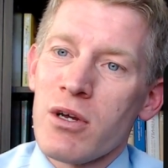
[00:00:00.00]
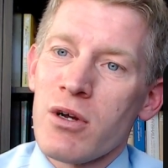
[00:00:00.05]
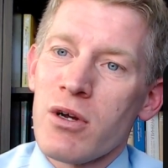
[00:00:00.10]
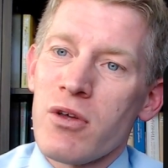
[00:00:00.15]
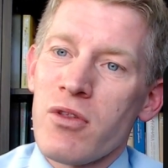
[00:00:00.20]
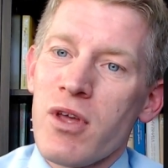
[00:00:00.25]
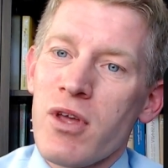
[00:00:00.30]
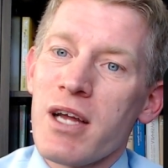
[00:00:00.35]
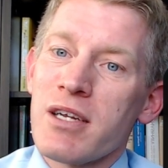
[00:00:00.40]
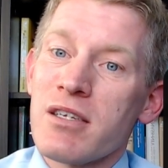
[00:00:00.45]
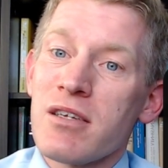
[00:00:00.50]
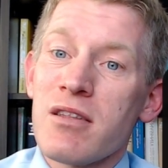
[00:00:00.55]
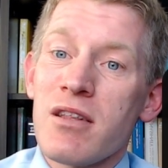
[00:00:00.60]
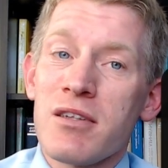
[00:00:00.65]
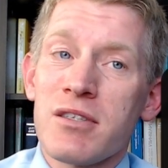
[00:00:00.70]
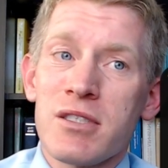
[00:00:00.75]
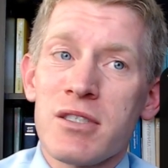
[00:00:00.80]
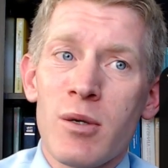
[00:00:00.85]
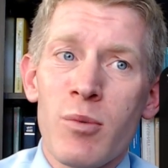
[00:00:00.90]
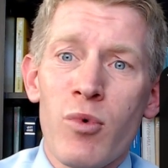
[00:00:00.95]
Uh, the idea
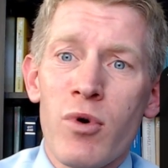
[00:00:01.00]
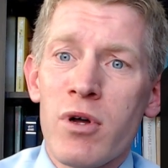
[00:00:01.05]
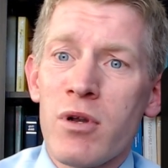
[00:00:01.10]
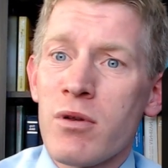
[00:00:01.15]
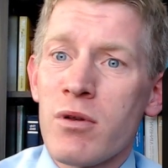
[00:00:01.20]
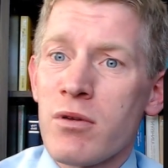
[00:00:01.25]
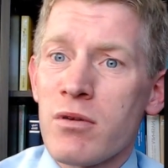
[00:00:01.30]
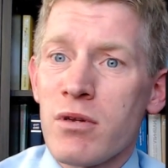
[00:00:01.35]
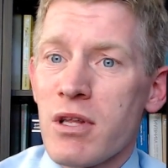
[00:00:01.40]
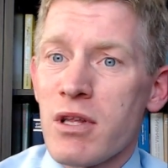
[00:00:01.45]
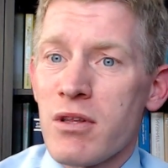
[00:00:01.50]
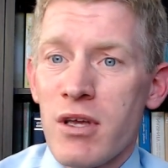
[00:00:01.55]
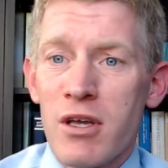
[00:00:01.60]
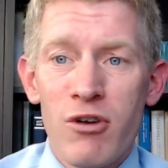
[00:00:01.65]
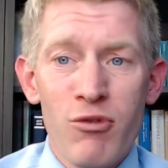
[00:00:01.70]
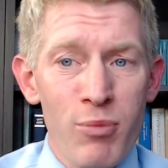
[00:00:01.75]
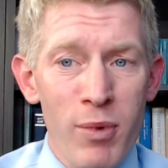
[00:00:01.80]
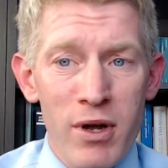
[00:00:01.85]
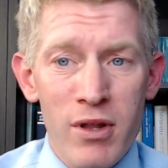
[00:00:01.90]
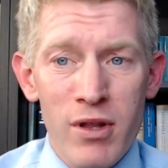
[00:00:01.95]
that someone at the end of my